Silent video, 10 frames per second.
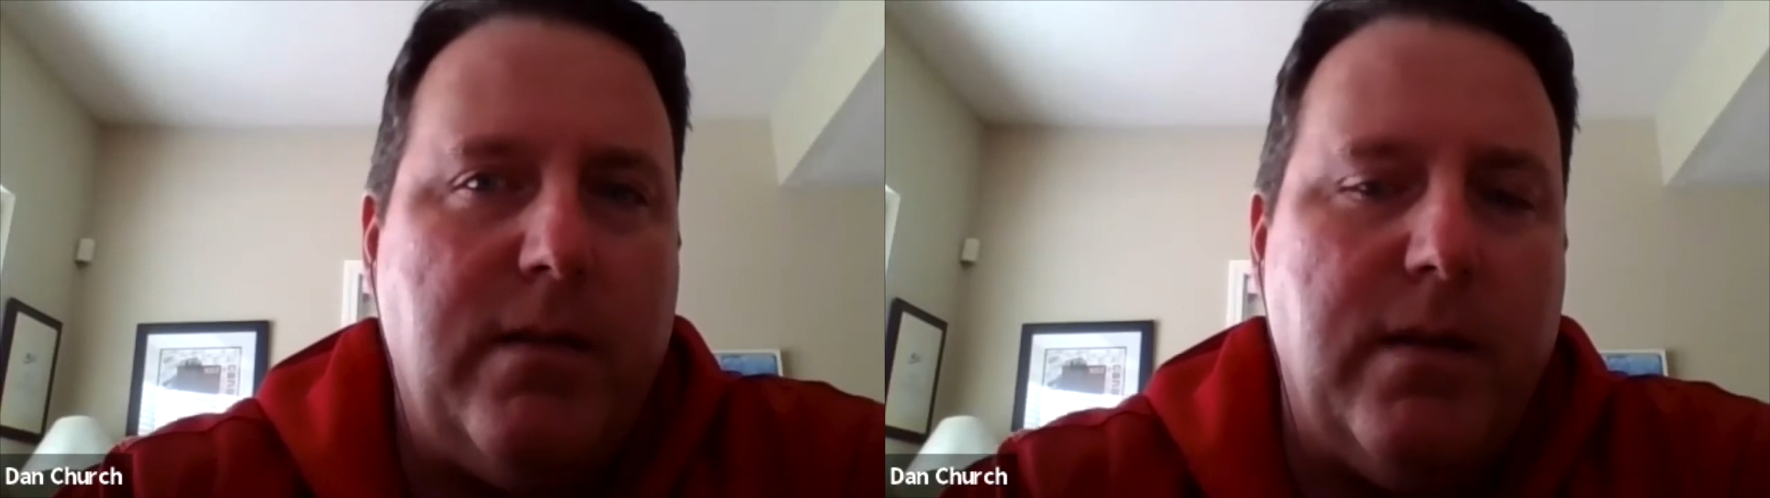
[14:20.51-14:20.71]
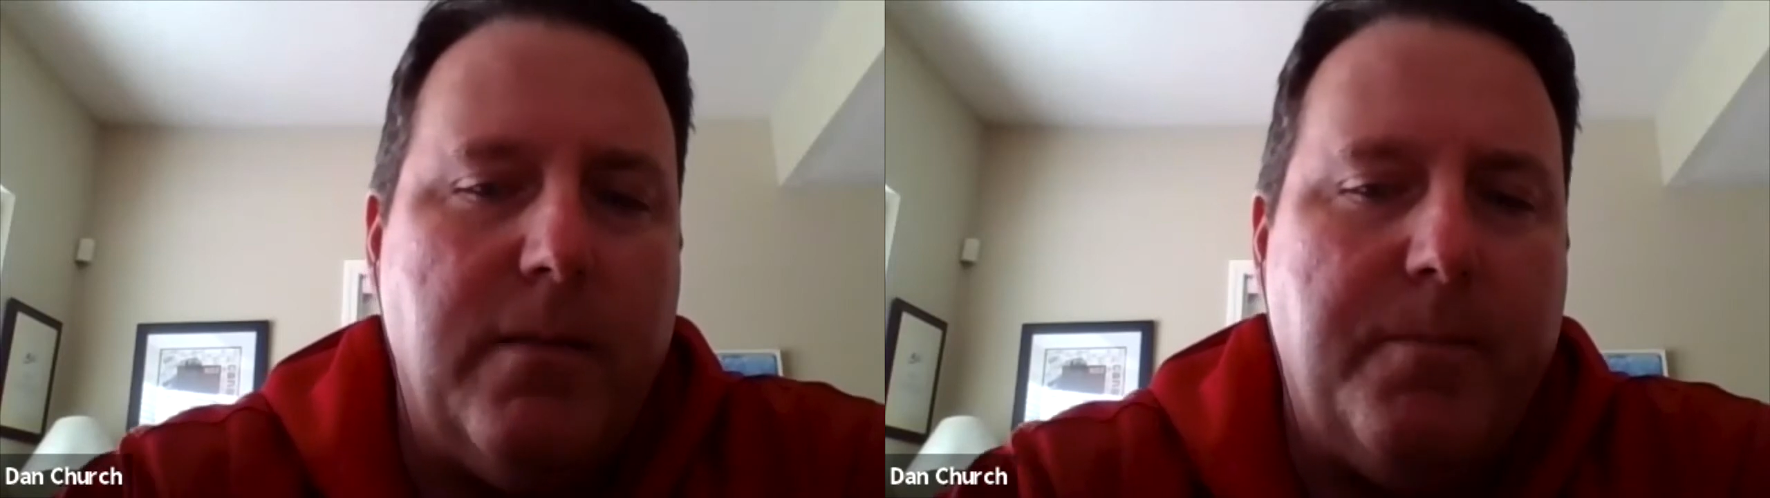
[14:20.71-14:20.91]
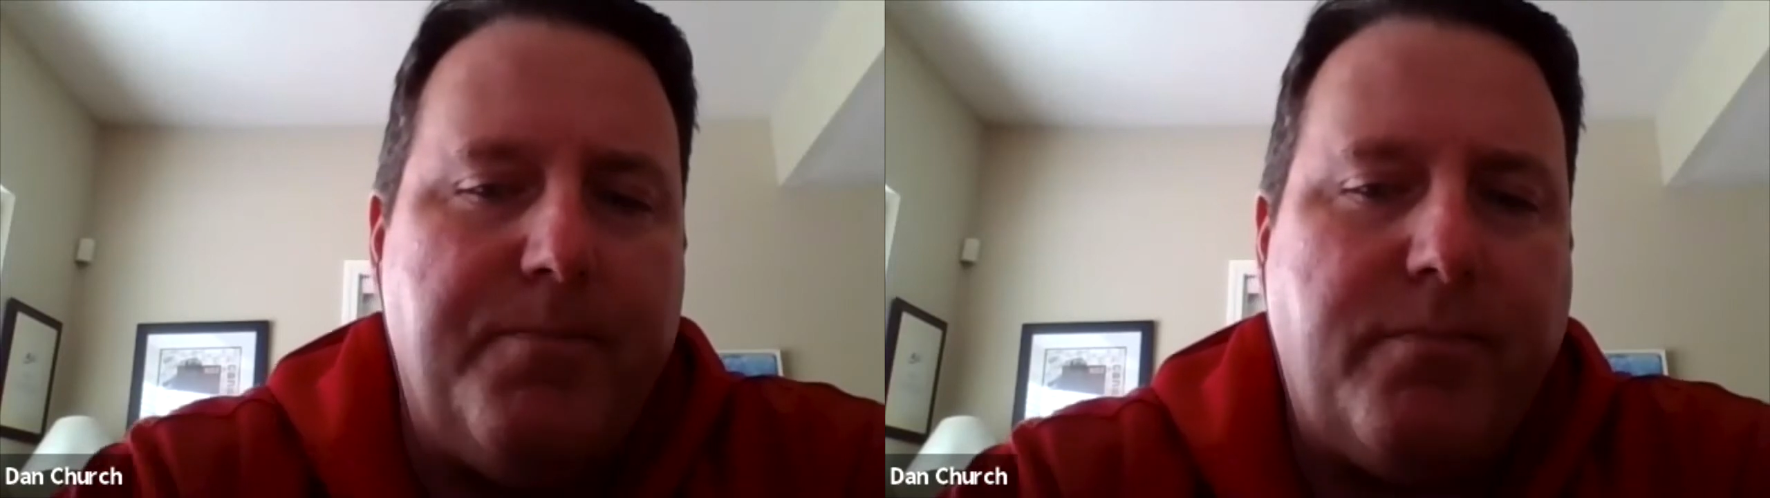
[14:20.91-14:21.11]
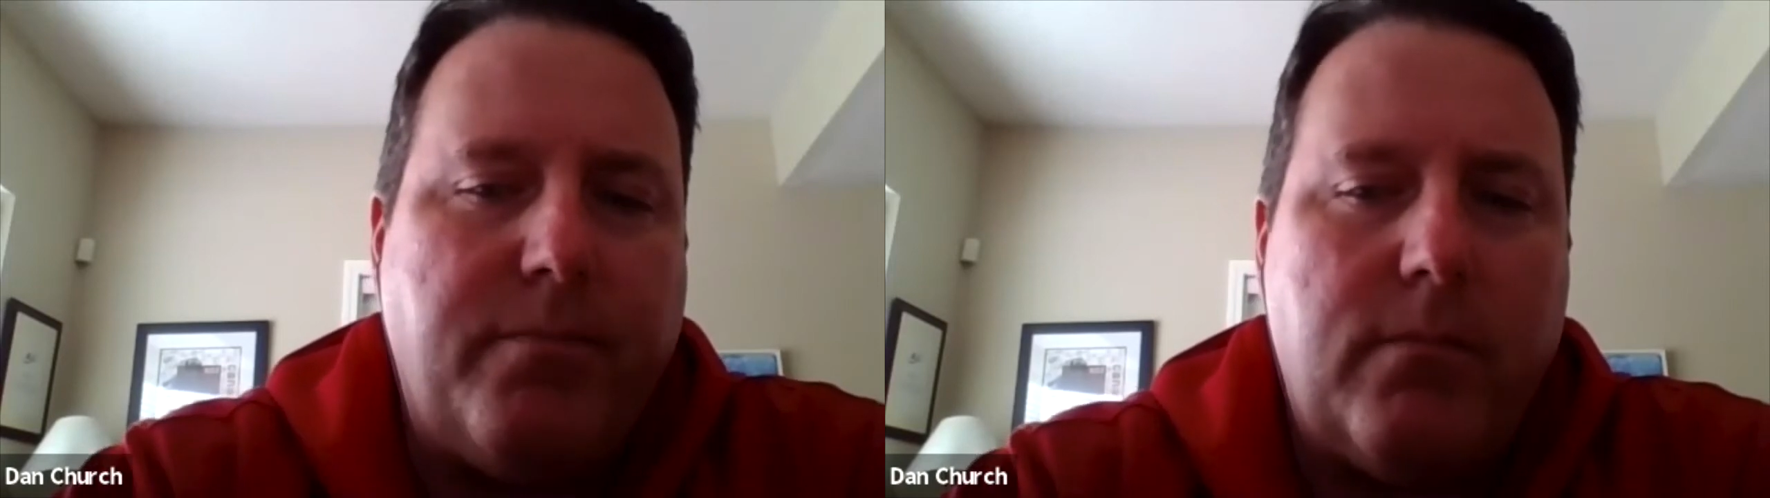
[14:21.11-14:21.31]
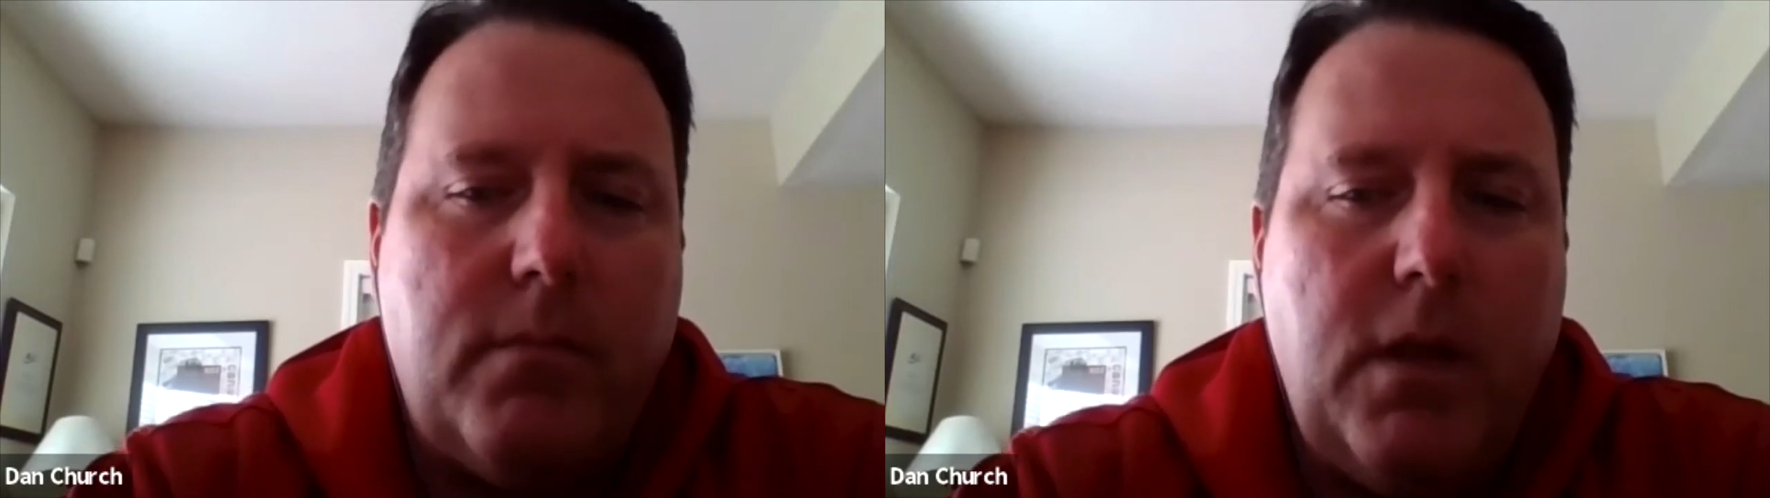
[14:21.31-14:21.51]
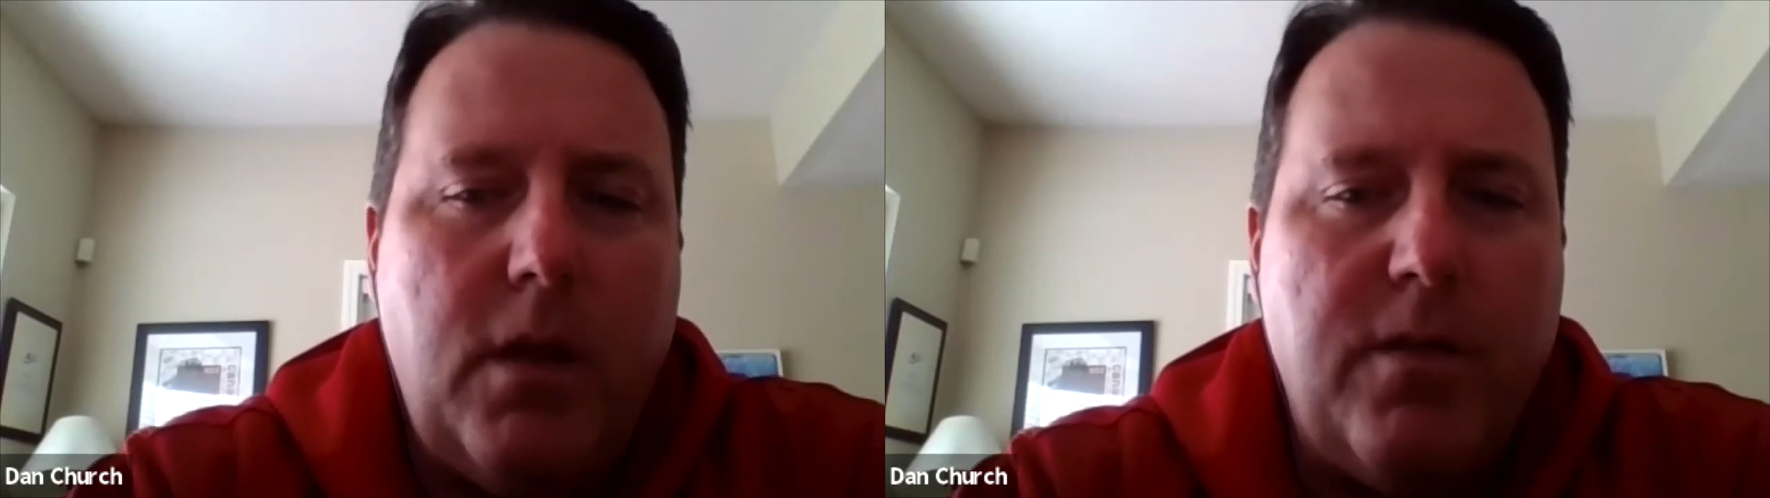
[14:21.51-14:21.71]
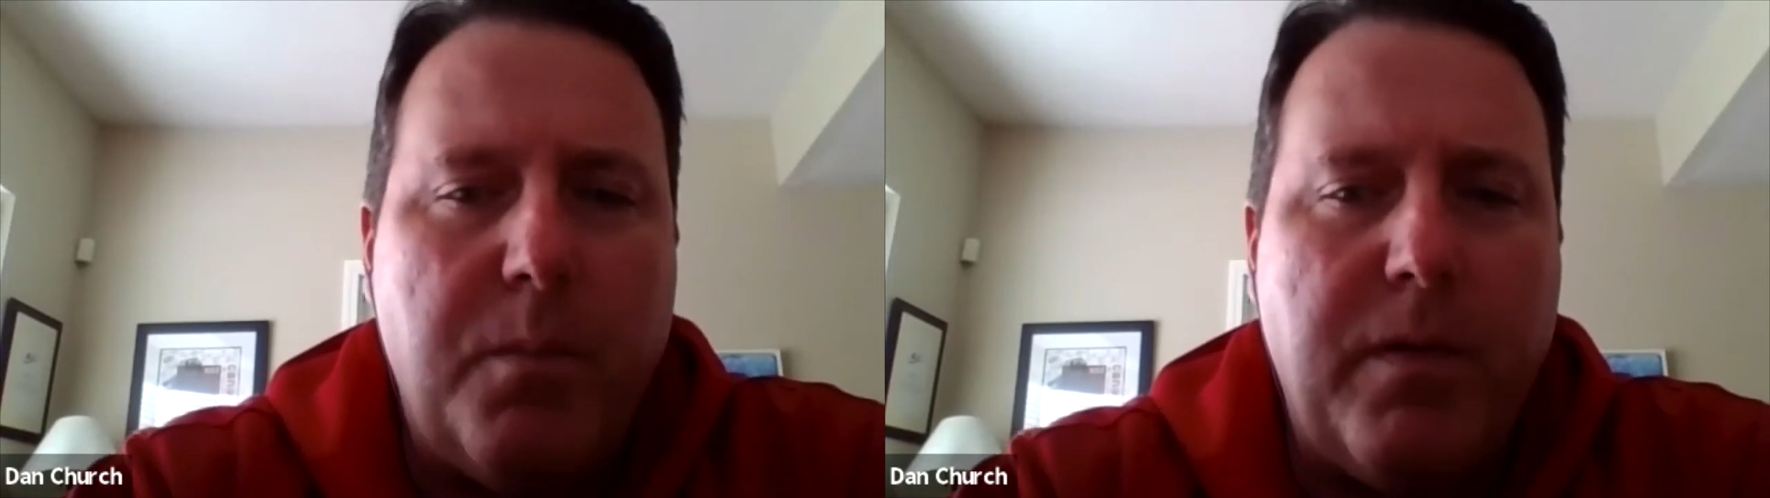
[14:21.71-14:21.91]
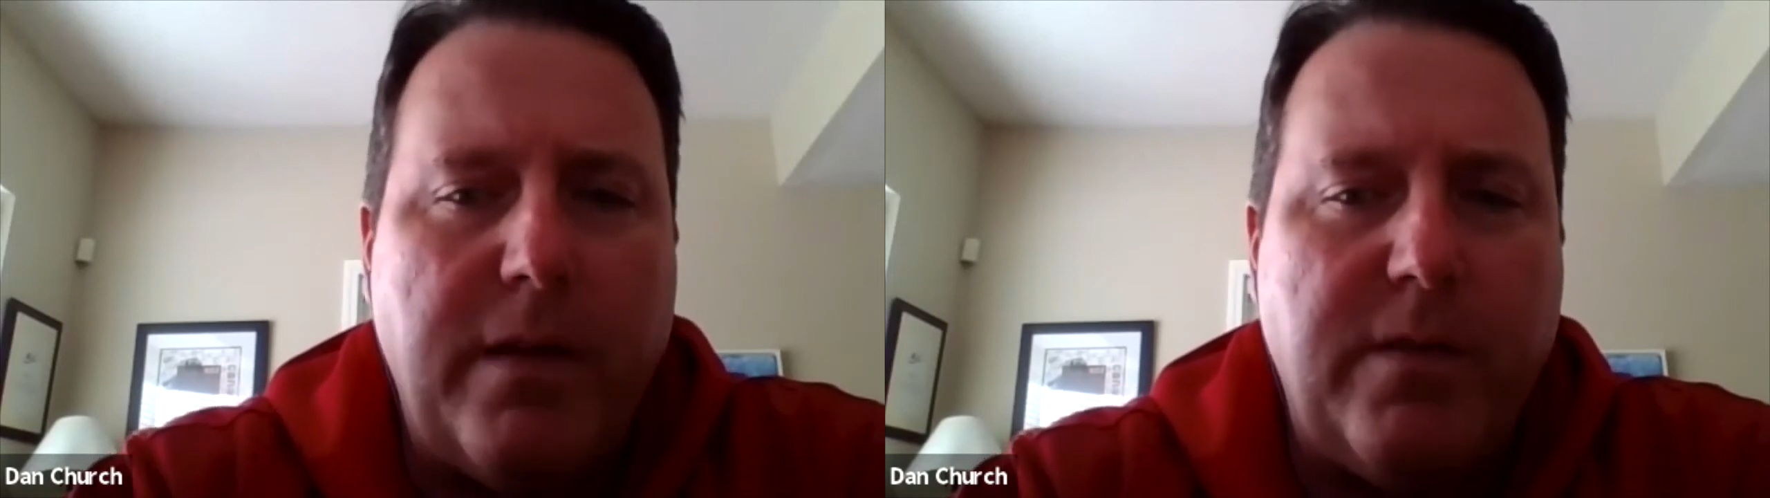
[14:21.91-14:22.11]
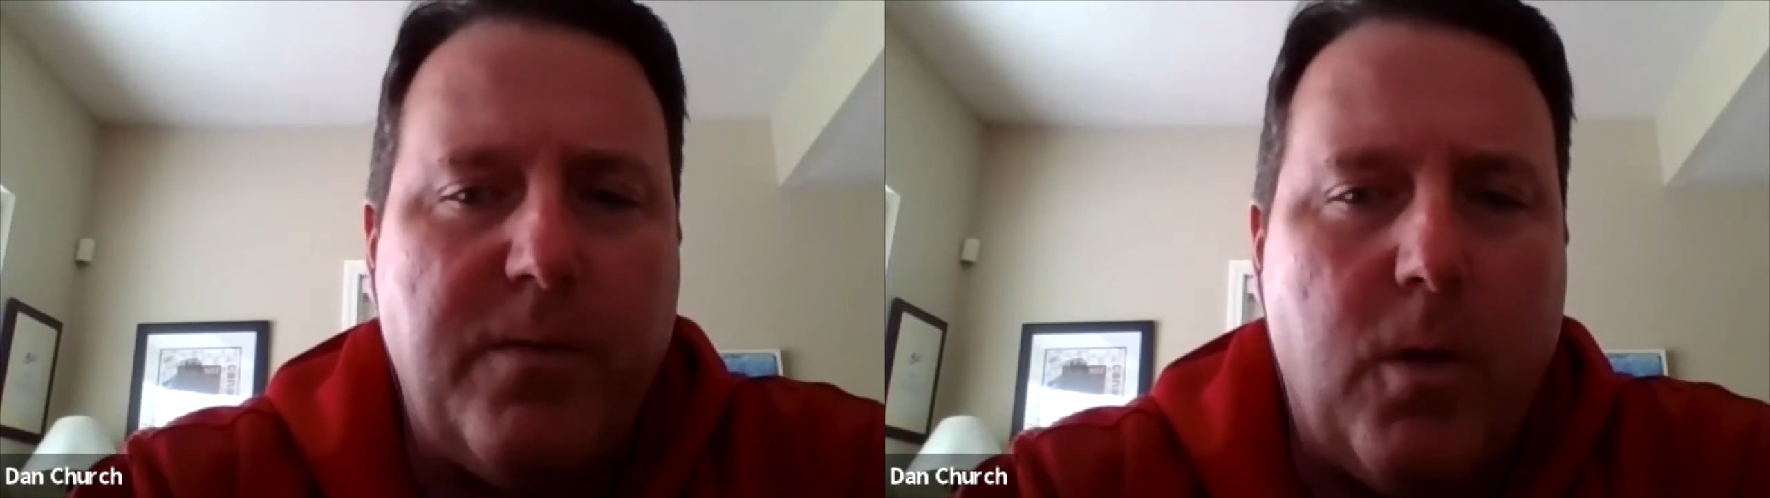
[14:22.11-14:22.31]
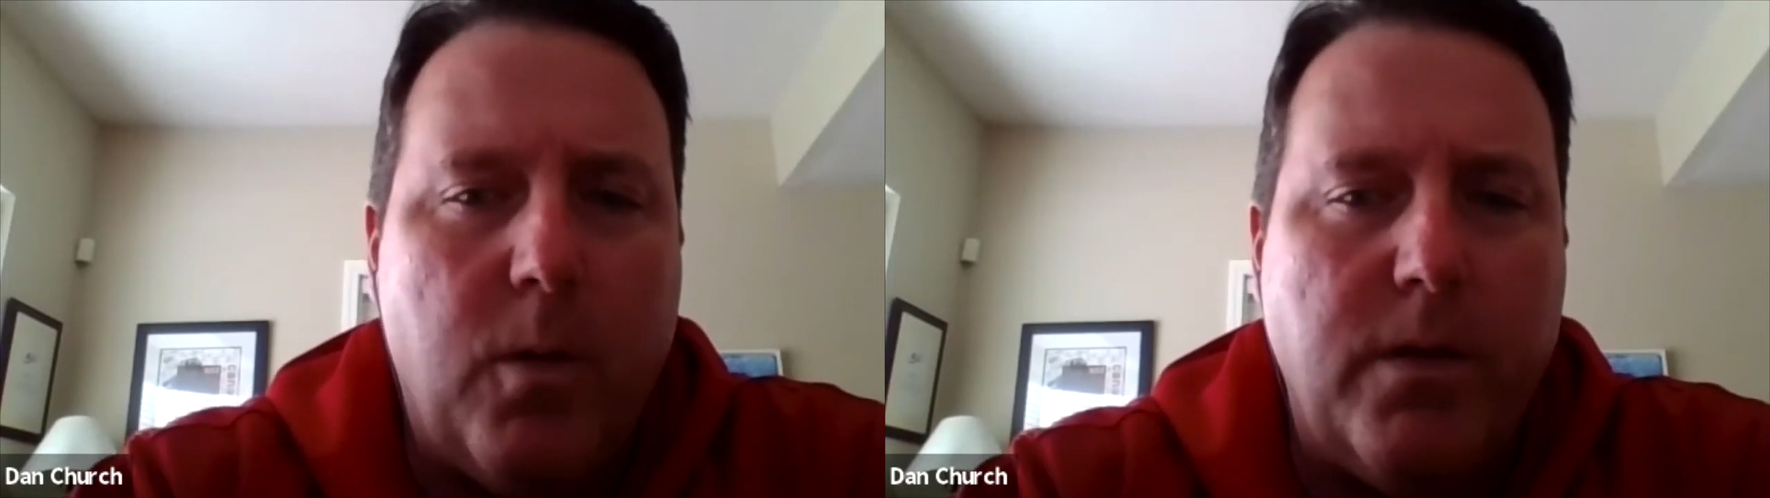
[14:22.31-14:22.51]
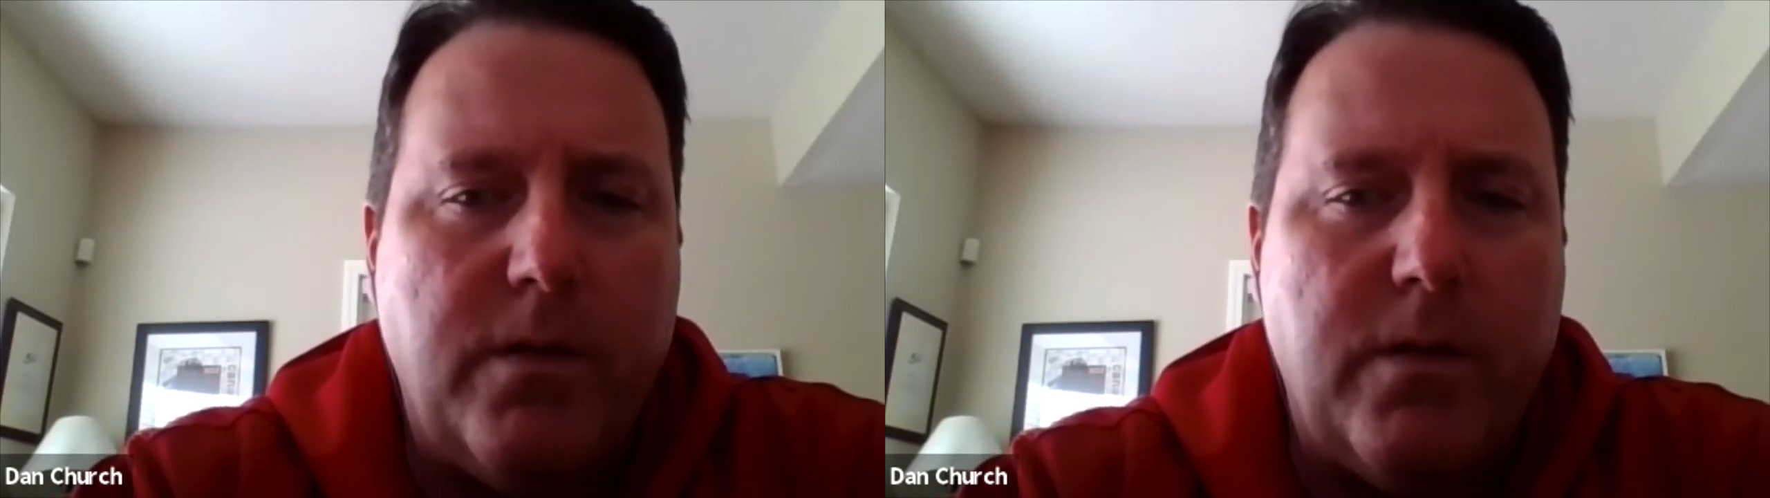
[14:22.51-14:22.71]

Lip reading: to press forward.